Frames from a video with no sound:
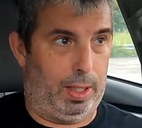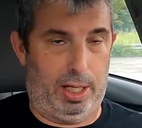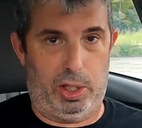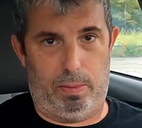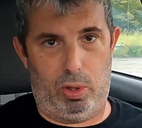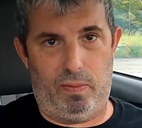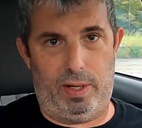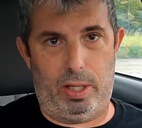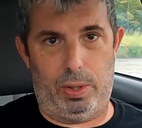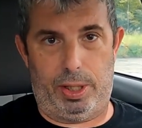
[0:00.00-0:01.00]
Got some new
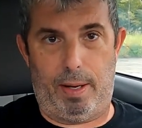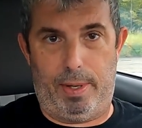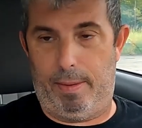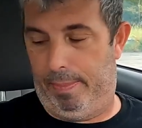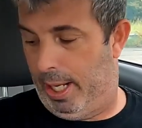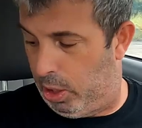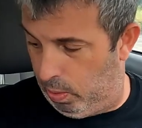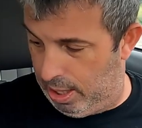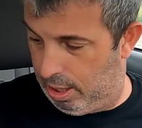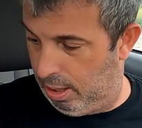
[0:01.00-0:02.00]
videos coming up next
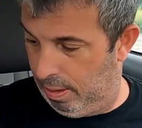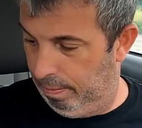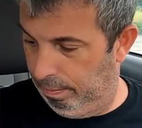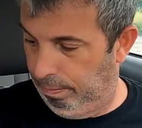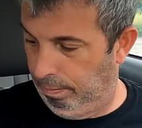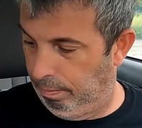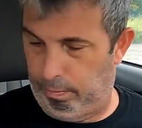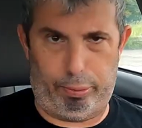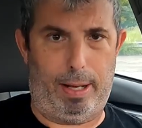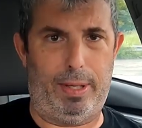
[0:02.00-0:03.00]
week,
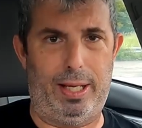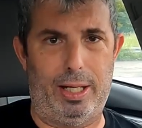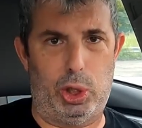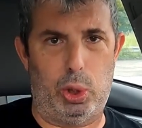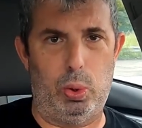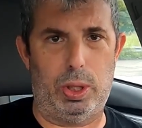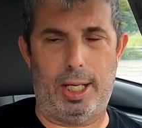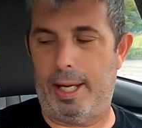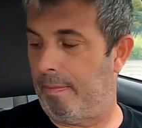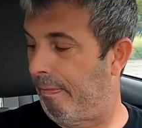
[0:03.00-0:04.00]
probably on
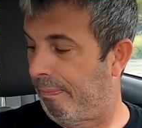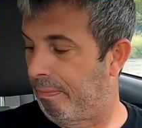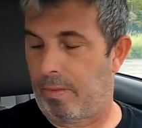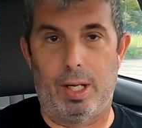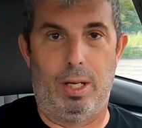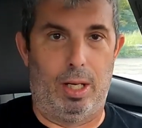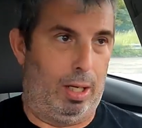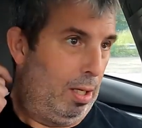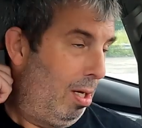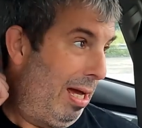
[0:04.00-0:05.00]
Tuesday.
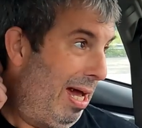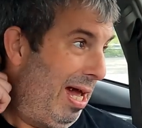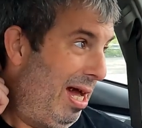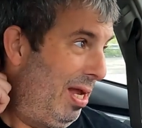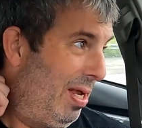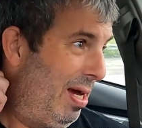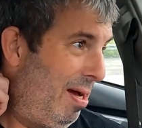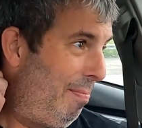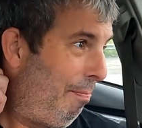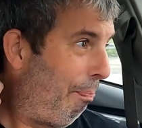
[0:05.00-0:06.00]
And
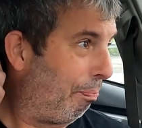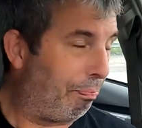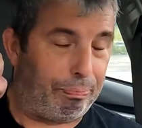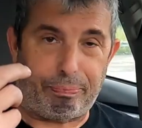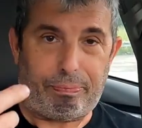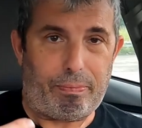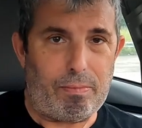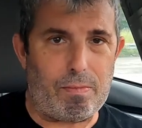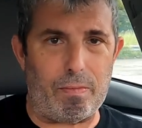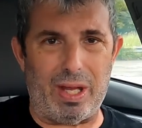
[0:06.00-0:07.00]
um,
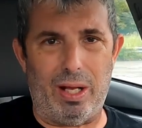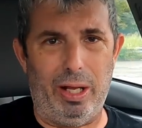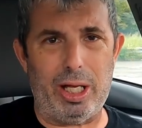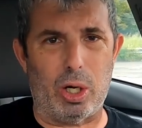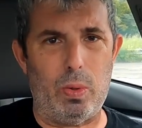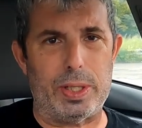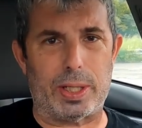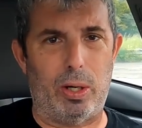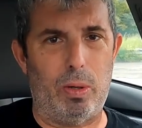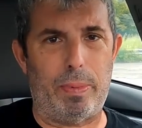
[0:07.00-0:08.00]
like always,
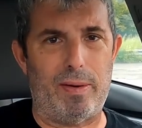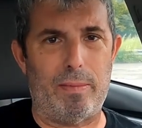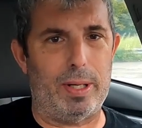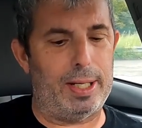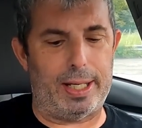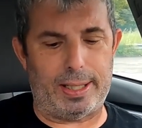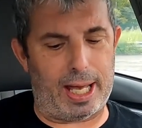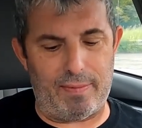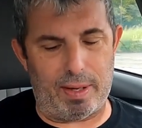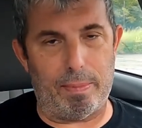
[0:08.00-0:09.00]
I hope everybody is
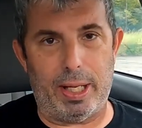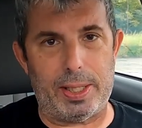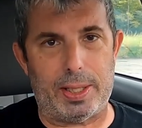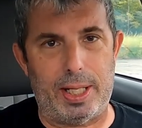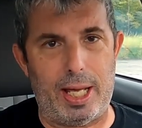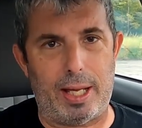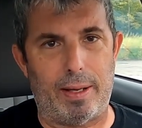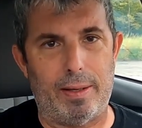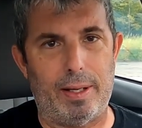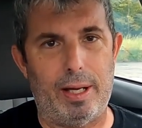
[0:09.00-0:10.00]
having a blessed day.
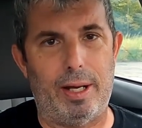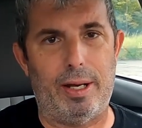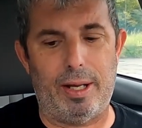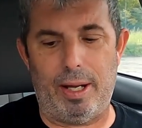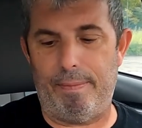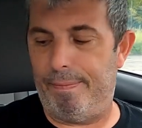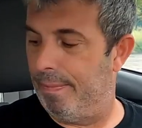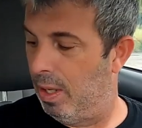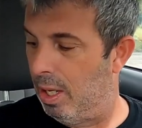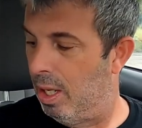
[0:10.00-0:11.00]
And um,
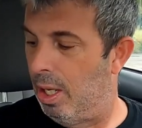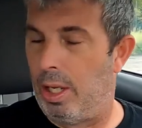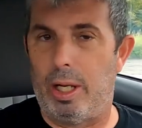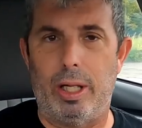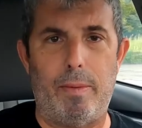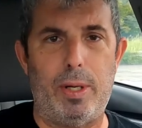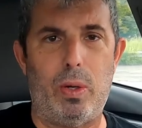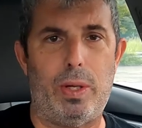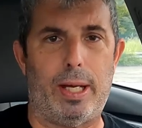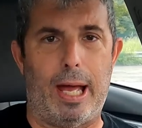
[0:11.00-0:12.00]
let me
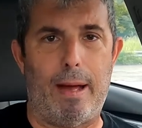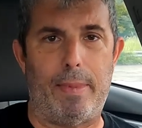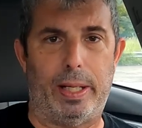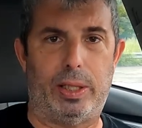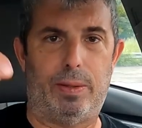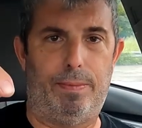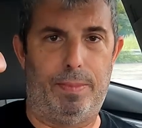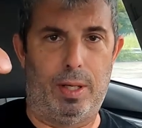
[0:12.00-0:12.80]
know in the comments.